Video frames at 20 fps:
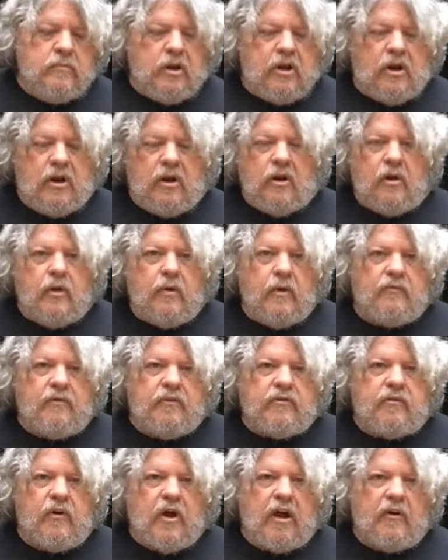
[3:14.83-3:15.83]
a
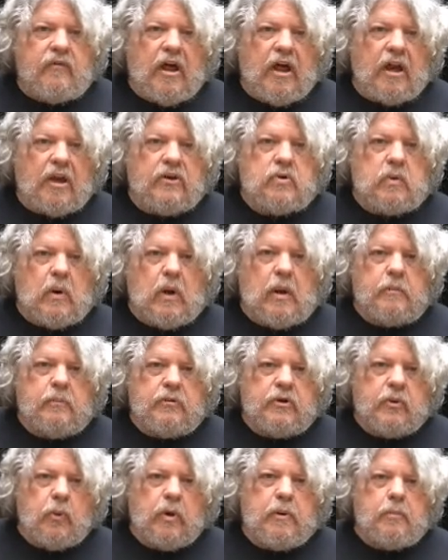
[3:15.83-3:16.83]
55-gallon drum
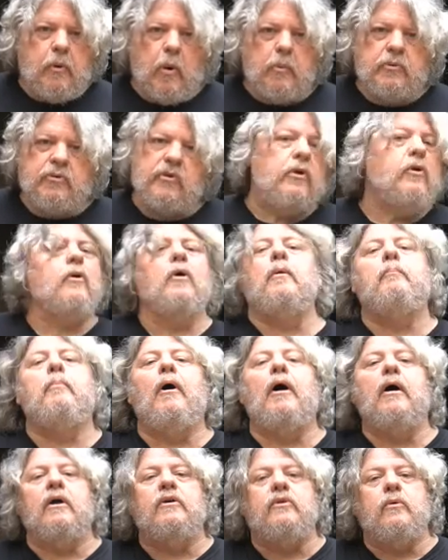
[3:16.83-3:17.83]
to repurpose it, or a
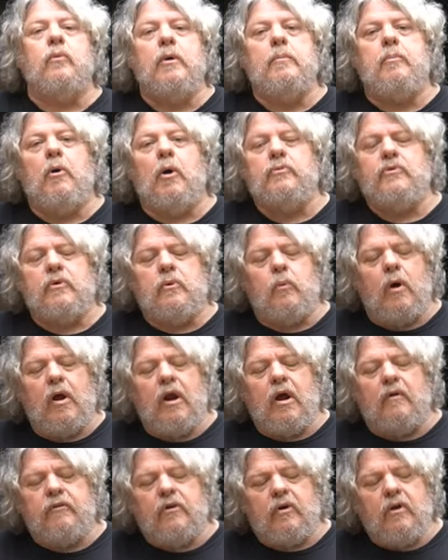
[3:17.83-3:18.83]
bucket to repurpose it,
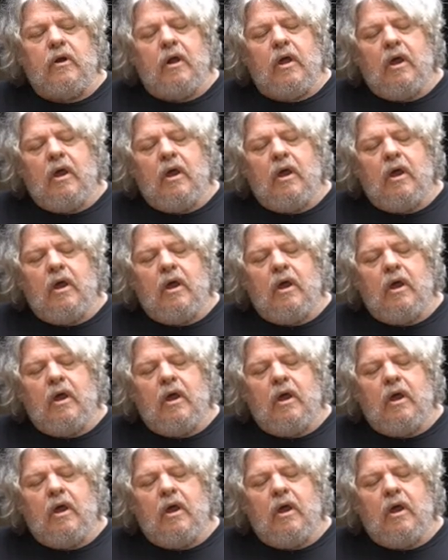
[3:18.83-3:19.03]
whatever.